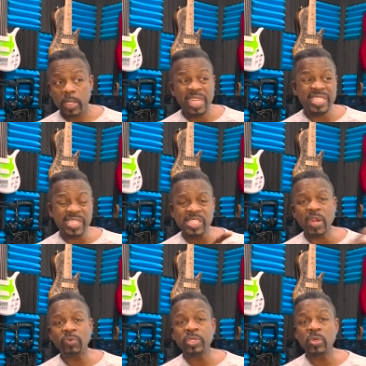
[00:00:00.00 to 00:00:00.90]
Now, this is
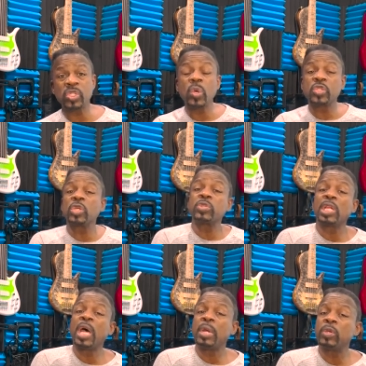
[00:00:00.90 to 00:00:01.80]
several years ago, so there was a
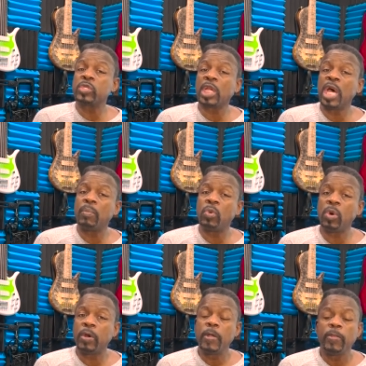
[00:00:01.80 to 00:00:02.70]
lot, there was a lot
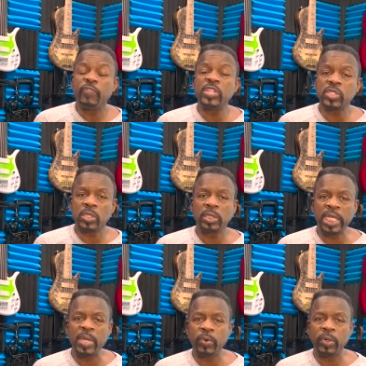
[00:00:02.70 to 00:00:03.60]
more physical
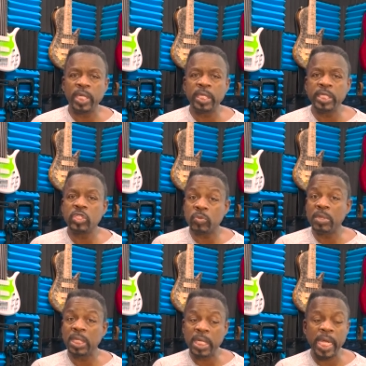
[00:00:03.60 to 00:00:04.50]
labor in these
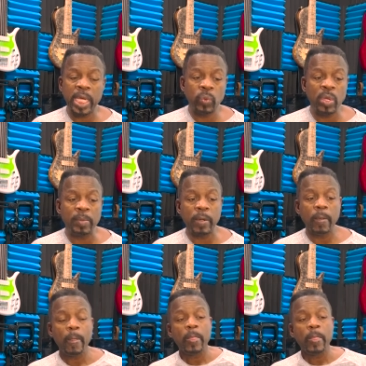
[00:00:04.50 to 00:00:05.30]
men and women.